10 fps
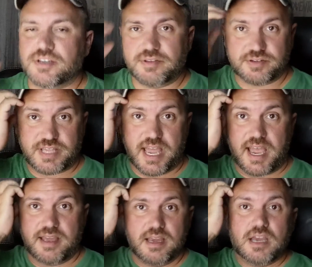So there's
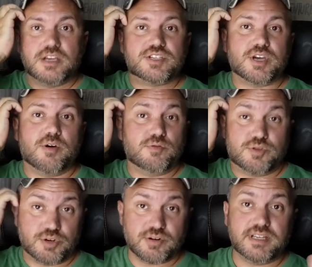that. So
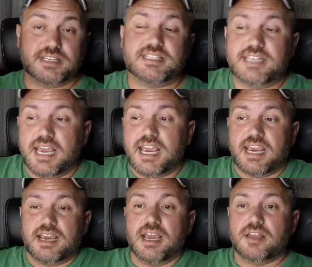during this
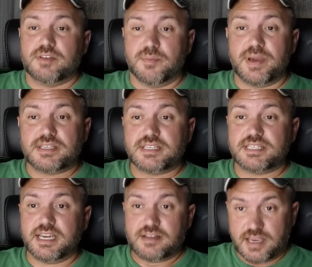day, they're basically
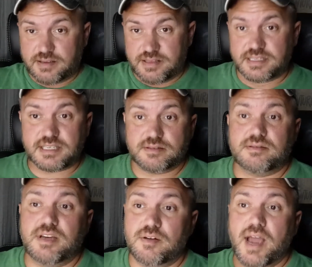saying, like, this
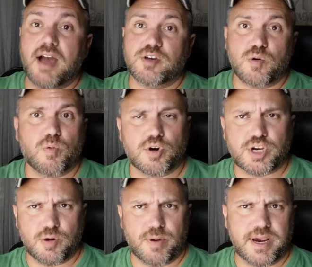is, how you
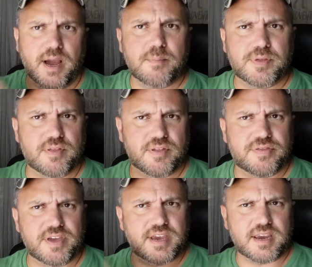work your way up to the
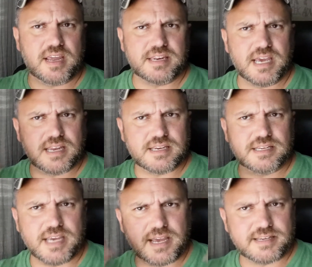thing, and
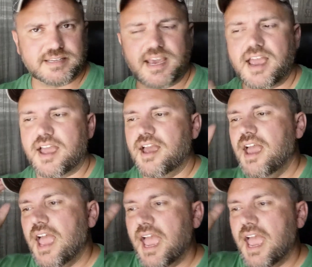da-da-da-da-da.